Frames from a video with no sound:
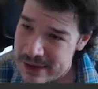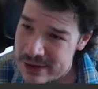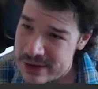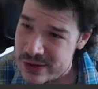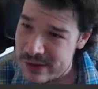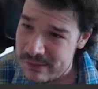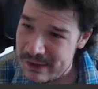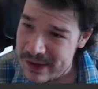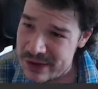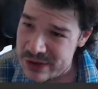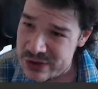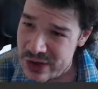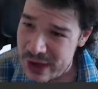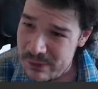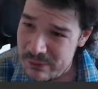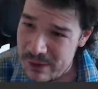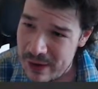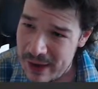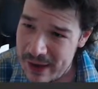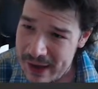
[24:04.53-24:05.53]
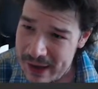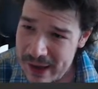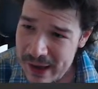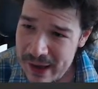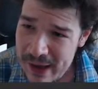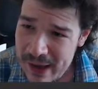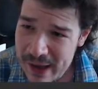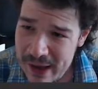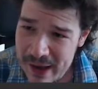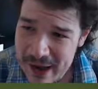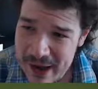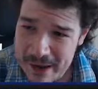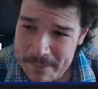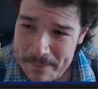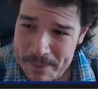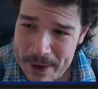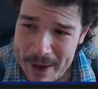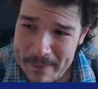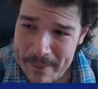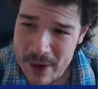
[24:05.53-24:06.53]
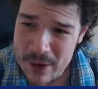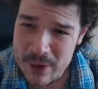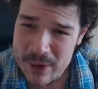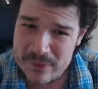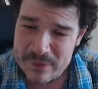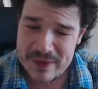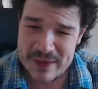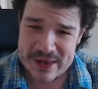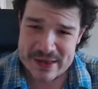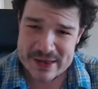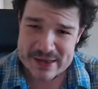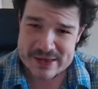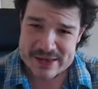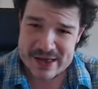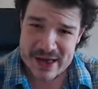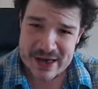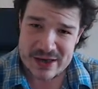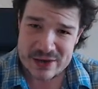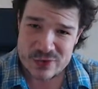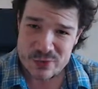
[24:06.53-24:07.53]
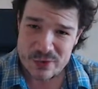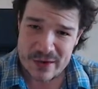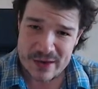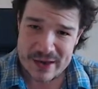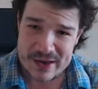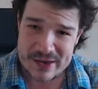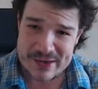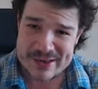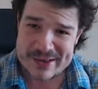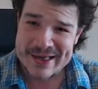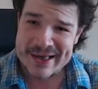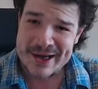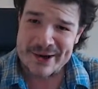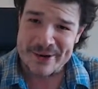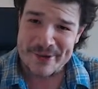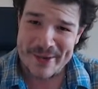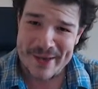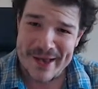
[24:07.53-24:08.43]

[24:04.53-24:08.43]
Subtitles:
to me generally, but I'm over the stage where I used to,